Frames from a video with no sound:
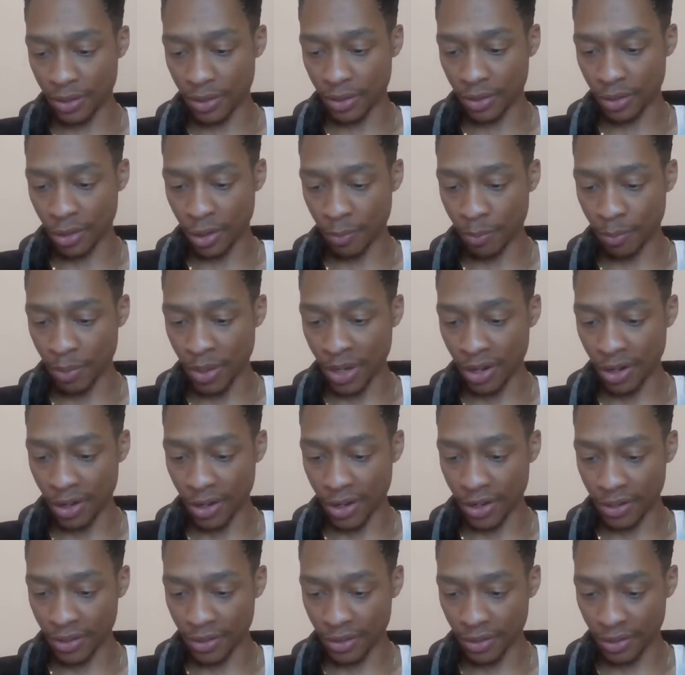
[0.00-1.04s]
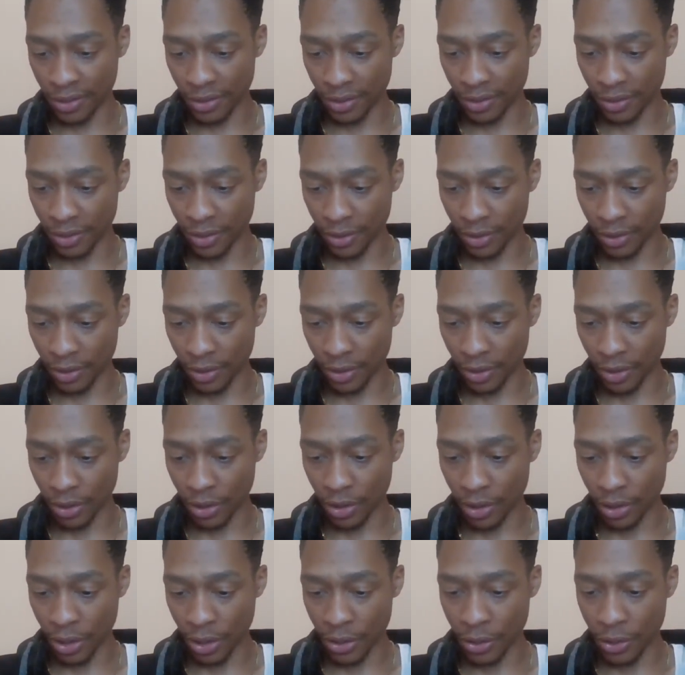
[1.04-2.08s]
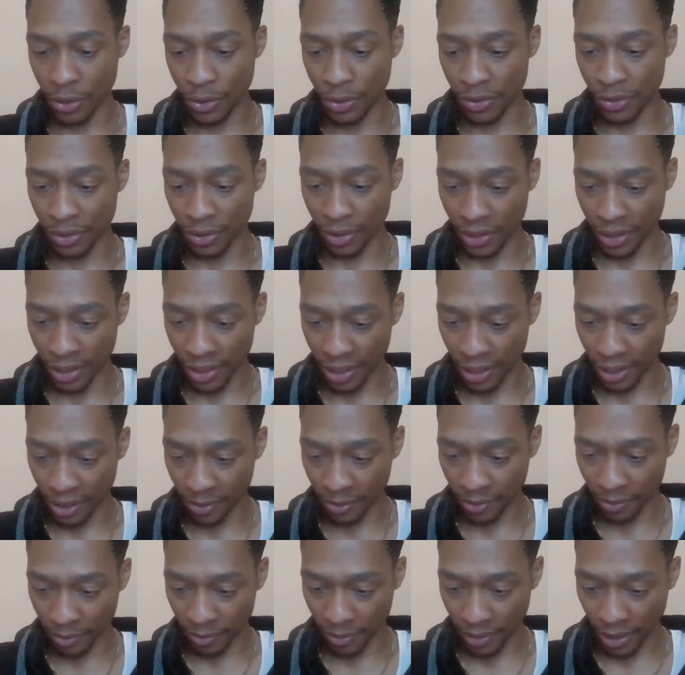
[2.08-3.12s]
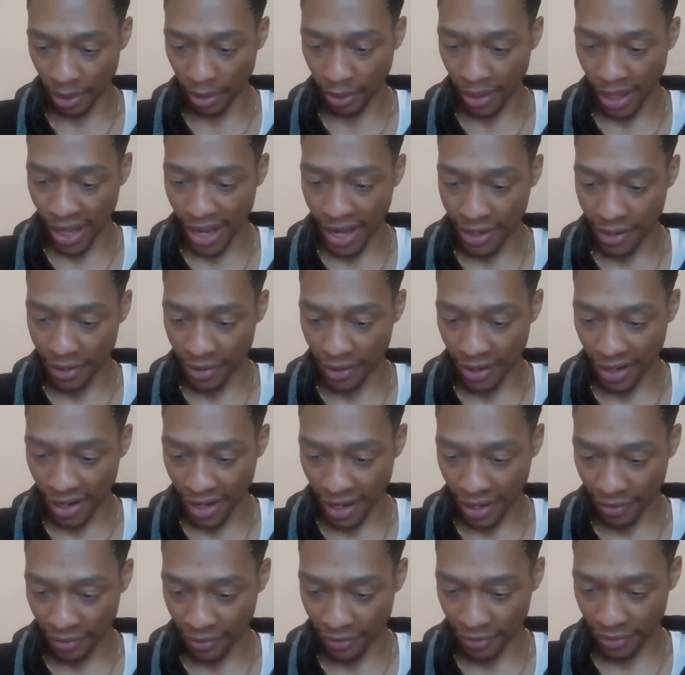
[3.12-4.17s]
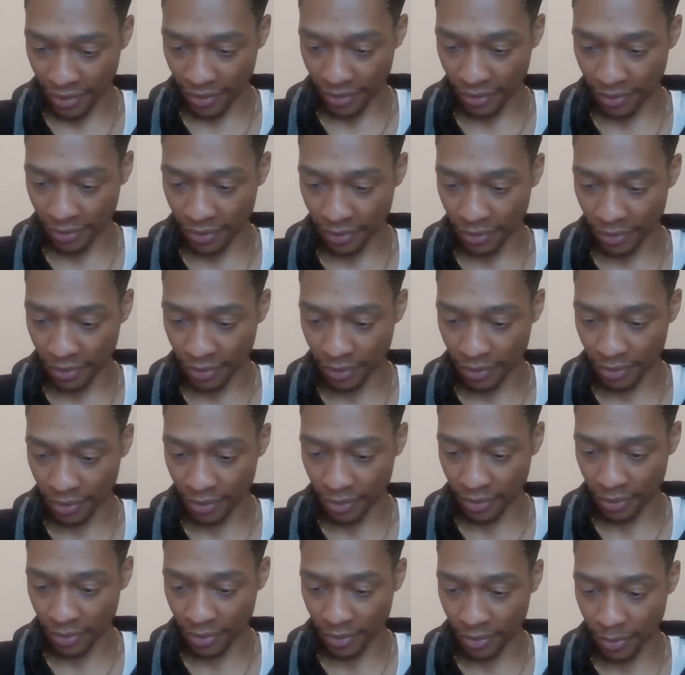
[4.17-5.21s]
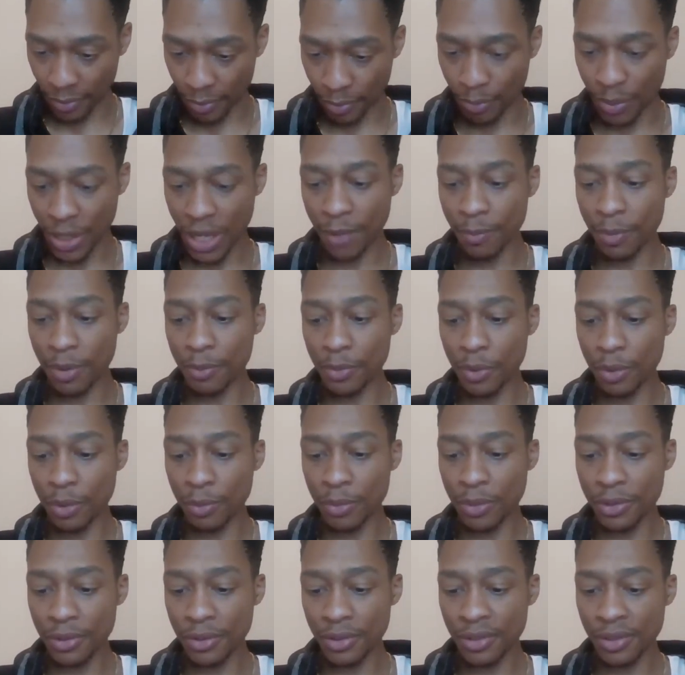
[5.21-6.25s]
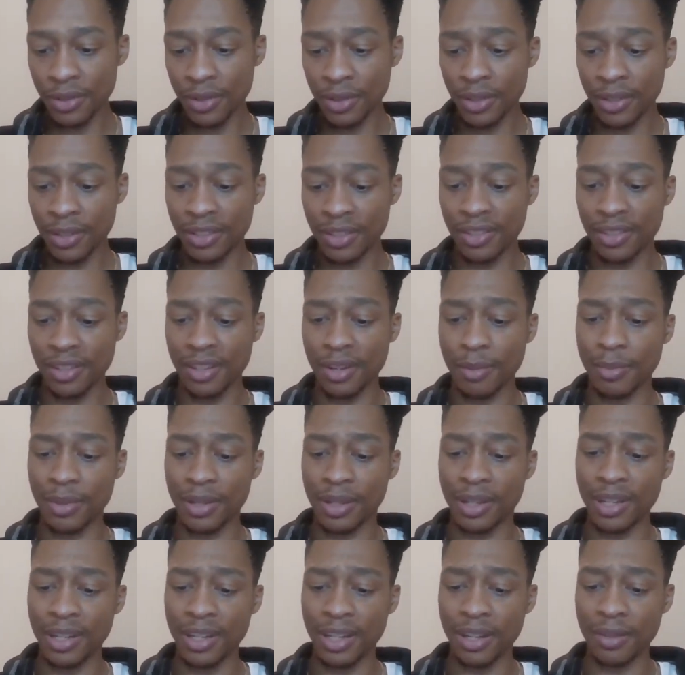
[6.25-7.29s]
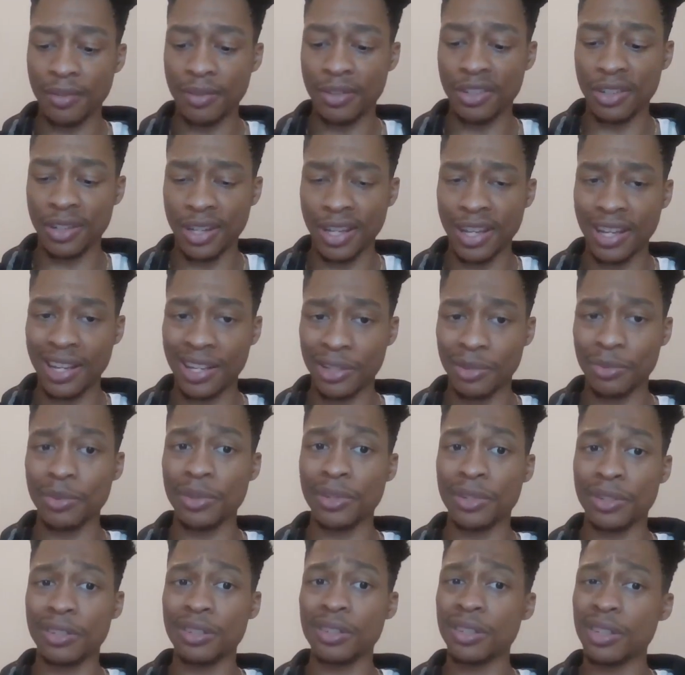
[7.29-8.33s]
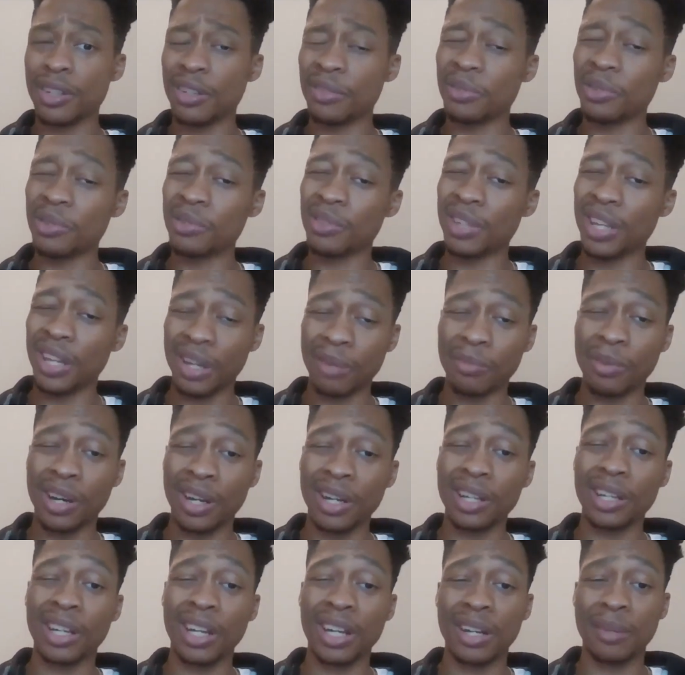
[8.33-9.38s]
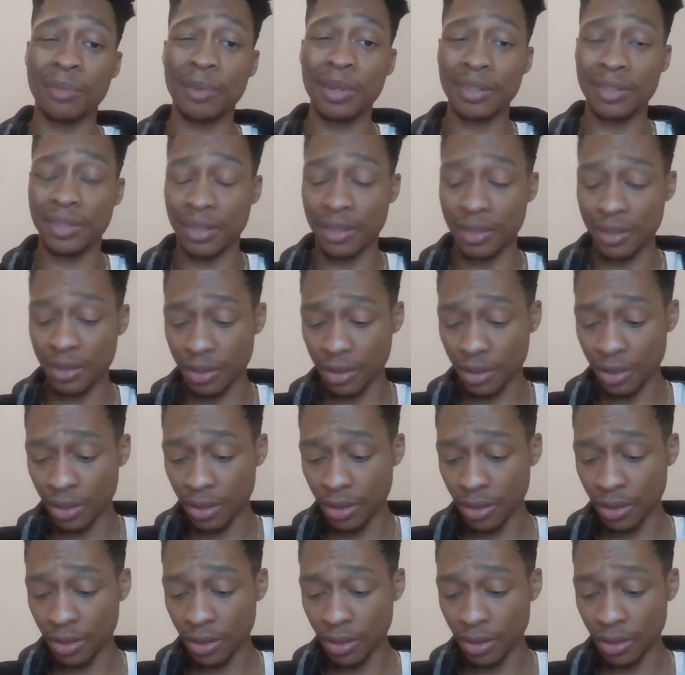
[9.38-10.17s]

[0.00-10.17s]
Their parents are usually the latter half of baby boomers to the beginning of Gen X, which, if you think about it, kind of makes sense.